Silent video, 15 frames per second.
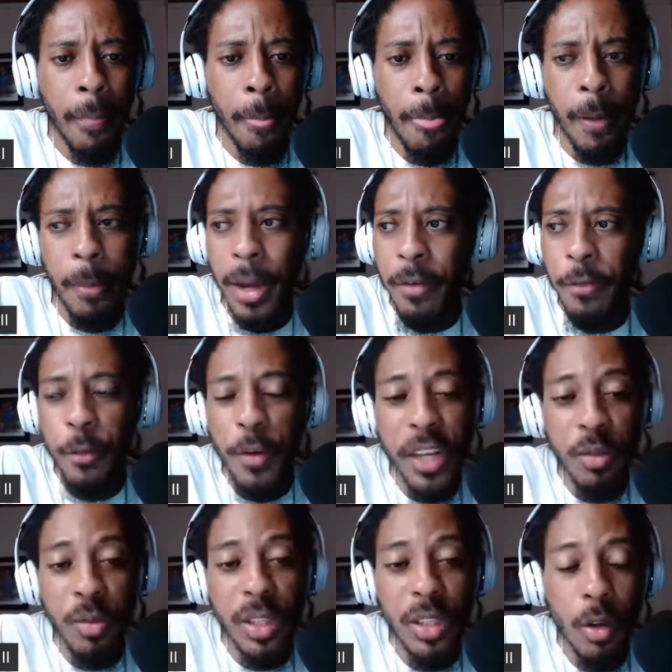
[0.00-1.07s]
And my
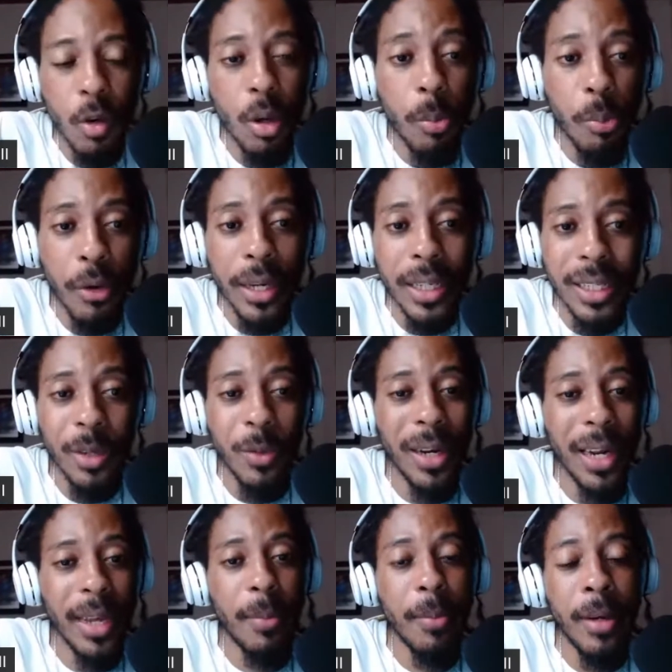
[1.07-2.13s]
friends were so depressed. They were
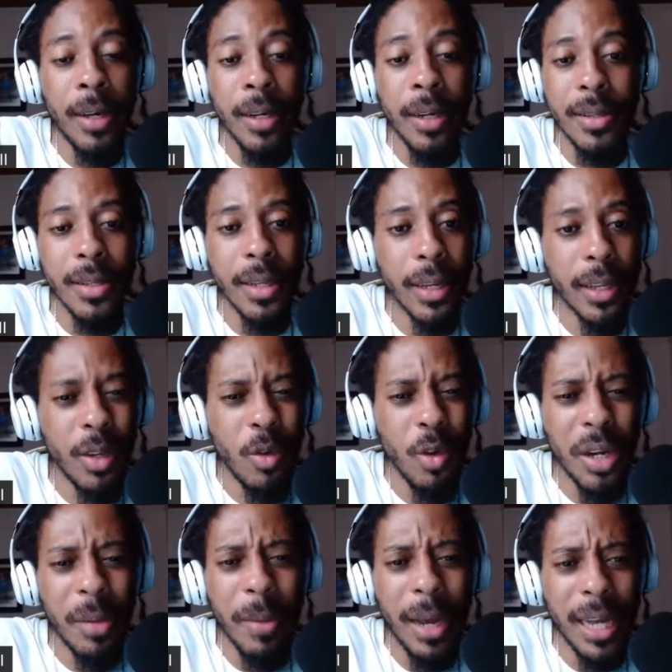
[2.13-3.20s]
like, mother sick. You can
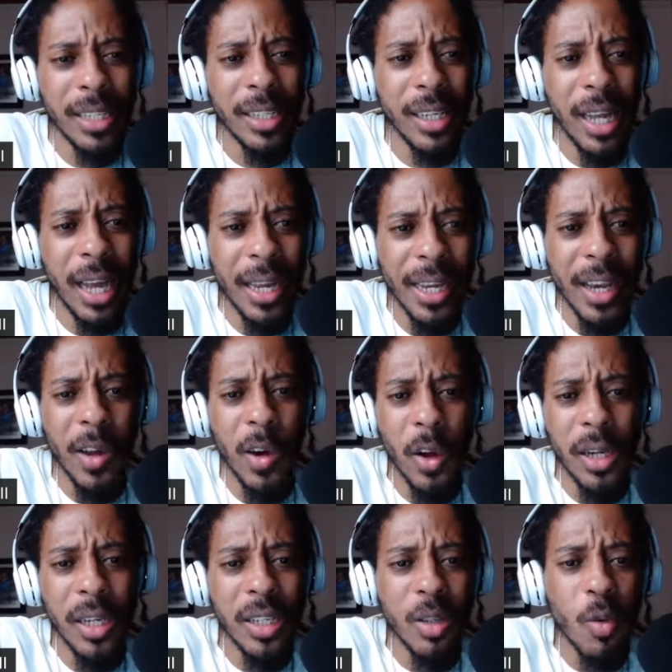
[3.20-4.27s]
imagine, I got all
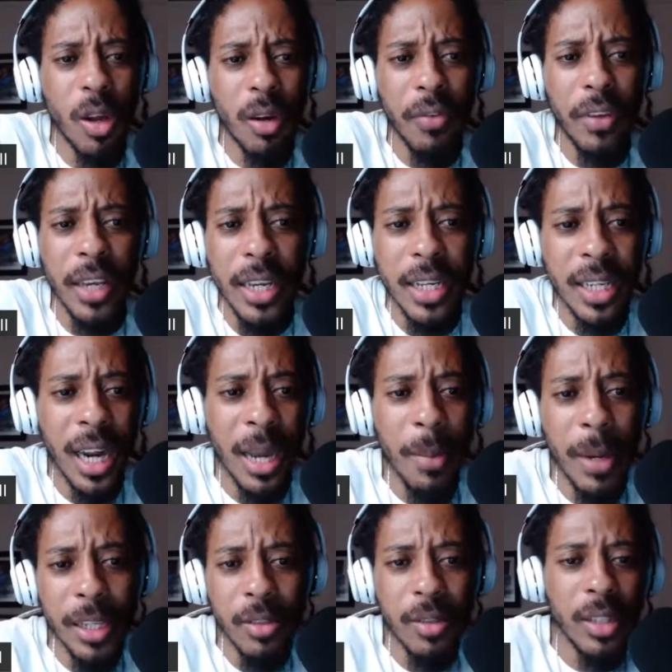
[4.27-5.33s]
these qualifications. I
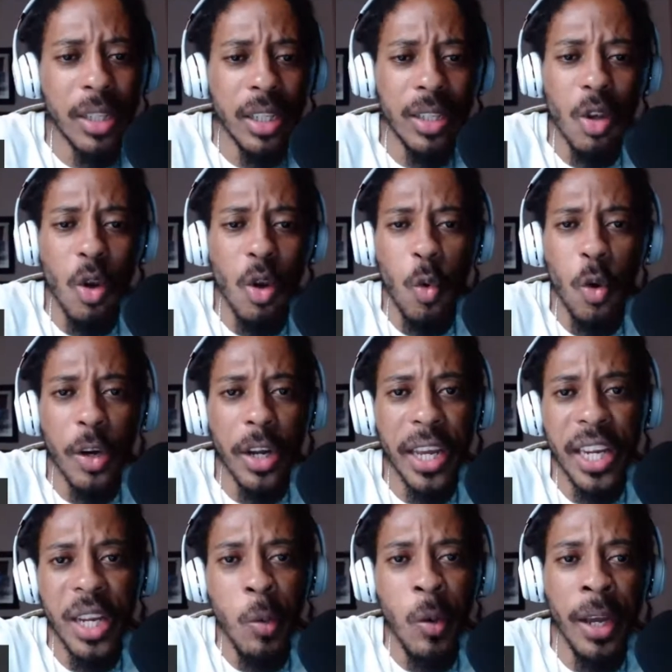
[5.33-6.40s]
might as well just go work
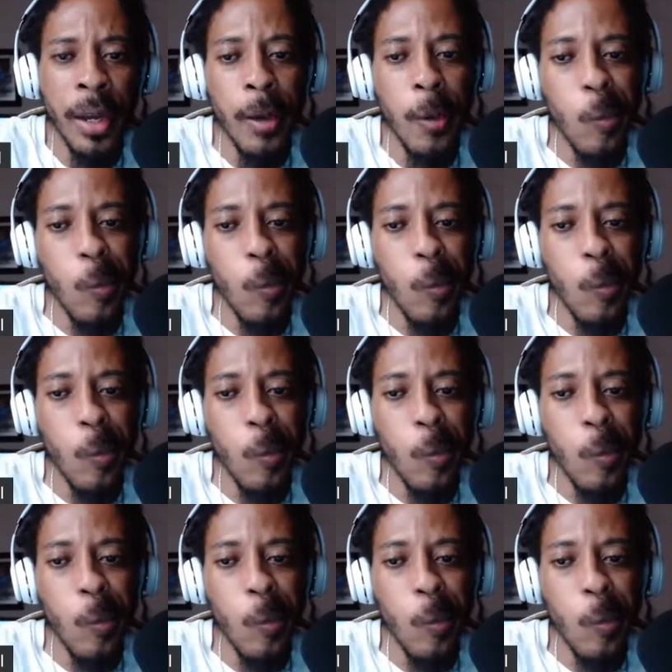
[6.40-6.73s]
anywhere.